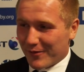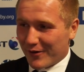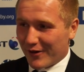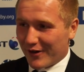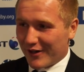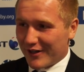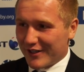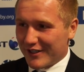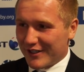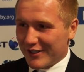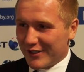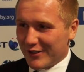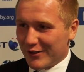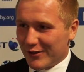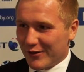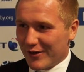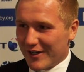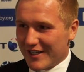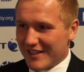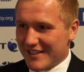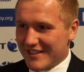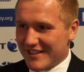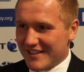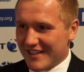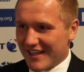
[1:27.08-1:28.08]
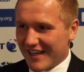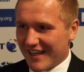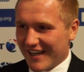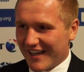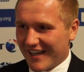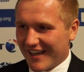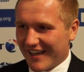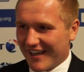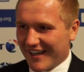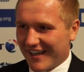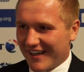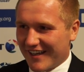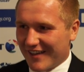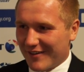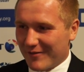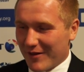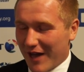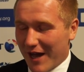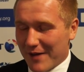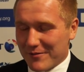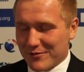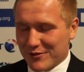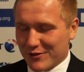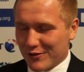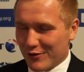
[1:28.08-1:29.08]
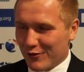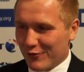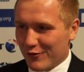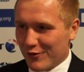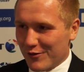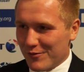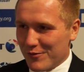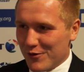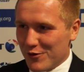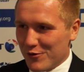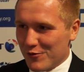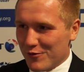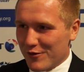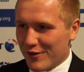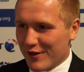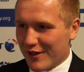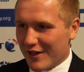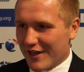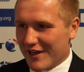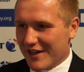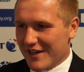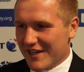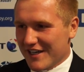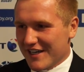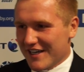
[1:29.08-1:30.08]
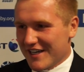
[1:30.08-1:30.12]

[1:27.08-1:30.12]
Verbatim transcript: but you know, it's uh, I'm absolutely over the moon with it.